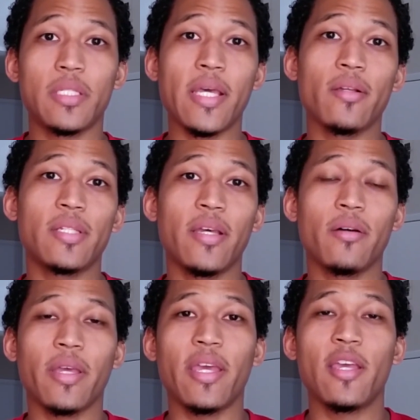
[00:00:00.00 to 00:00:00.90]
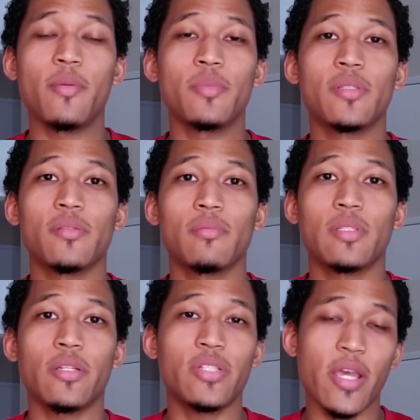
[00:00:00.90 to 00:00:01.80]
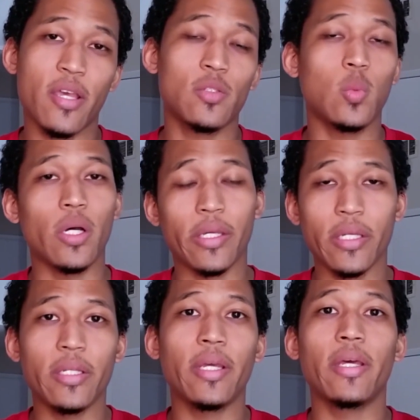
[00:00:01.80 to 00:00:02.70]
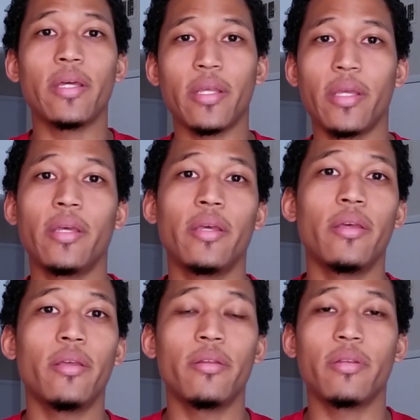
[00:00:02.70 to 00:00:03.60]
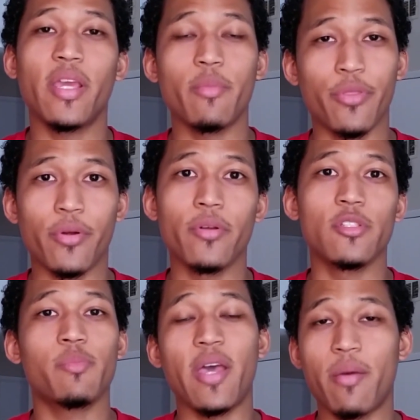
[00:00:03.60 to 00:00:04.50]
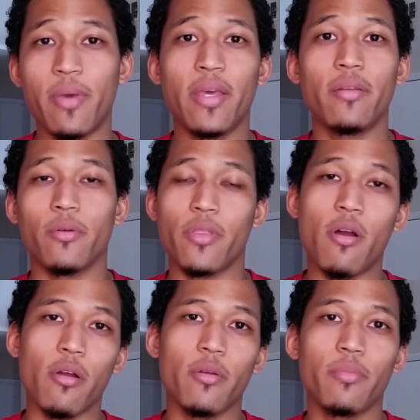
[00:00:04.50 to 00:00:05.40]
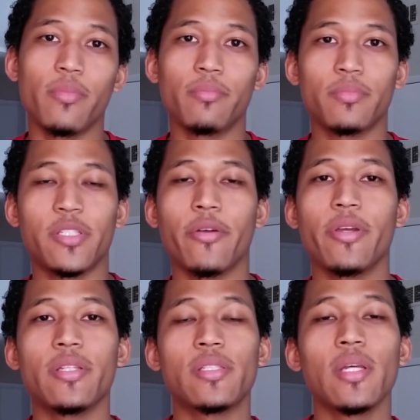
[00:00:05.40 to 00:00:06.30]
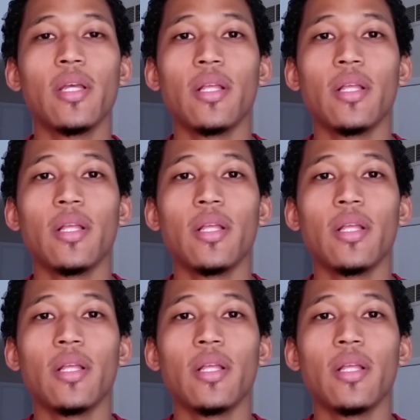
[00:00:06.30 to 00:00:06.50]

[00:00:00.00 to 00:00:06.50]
the Telltale games such as Walking Dead and Game of Thrones, Batman, or the Arkham series,